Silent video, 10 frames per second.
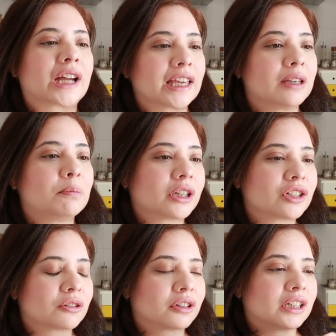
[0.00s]
I keep
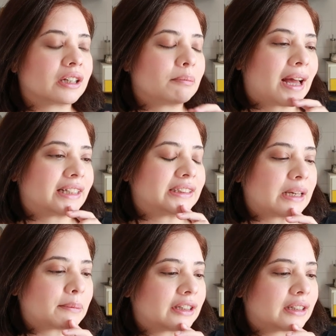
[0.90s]
picturing Matt
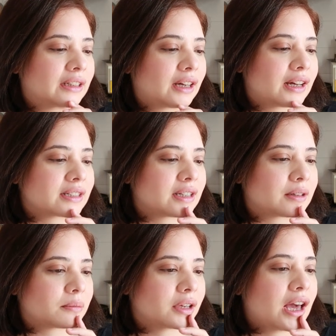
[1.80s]
Damon as him.